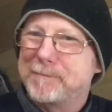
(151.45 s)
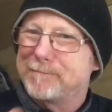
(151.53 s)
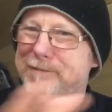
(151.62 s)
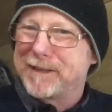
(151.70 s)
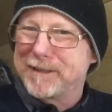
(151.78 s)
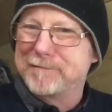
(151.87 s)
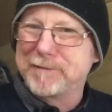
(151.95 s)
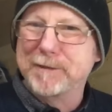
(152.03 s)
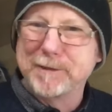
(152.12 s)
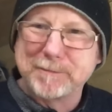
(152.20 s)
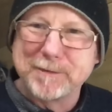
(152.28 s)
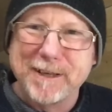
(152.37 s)
My regular
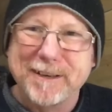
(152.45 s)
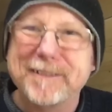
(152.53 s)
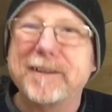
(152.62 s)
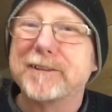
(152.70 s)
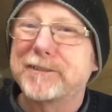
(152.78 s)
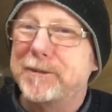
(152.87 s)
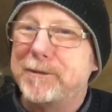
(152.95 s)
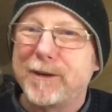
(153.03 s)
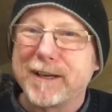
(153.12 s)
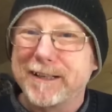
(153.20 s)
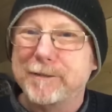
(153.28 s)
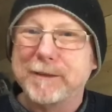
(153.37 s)
viewers will know. I do
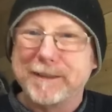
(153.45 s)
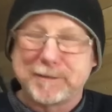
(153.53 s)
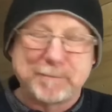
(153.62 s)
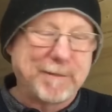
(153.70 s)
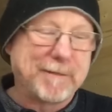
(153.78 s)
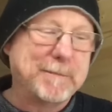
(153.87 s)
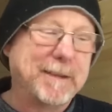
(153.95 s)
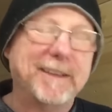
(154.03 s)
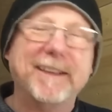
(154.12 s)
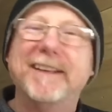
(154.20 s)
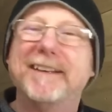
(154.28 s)
like a little experiment.